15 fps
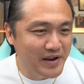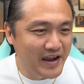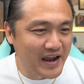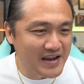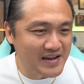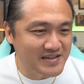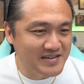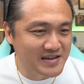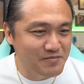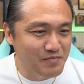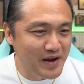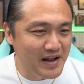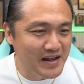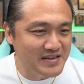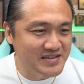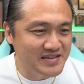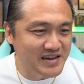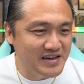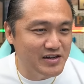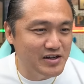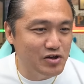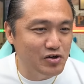adds demands
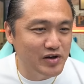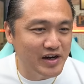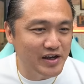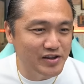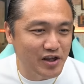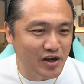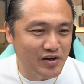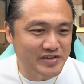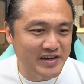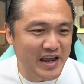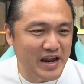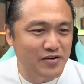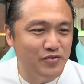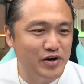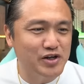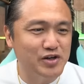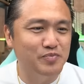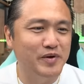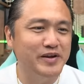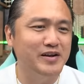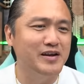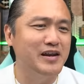in nuclear talks.
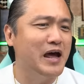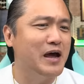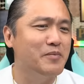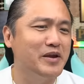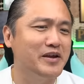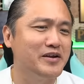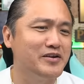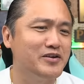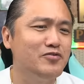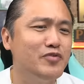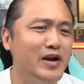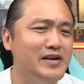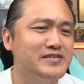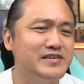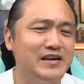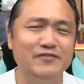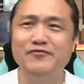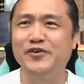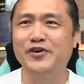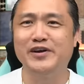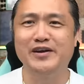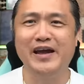Enrichment alarming, U.S. envoy.